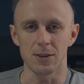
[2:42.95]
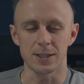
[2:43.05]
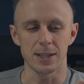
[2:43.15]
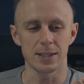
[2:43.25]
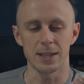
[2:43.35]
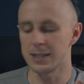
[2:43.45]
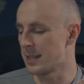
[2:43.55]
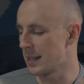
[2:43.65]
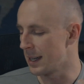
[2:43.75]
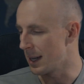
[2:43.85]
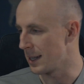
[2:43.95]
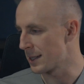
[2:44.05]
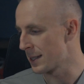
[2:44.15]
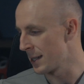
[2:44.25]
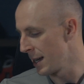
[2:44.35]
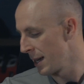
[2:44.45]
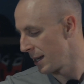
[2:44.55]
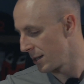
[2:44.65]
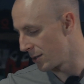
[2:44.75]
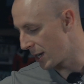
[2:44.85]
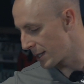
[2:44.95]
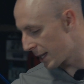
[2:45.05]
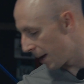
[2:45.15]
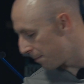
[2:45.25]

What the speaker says: Consistency is just a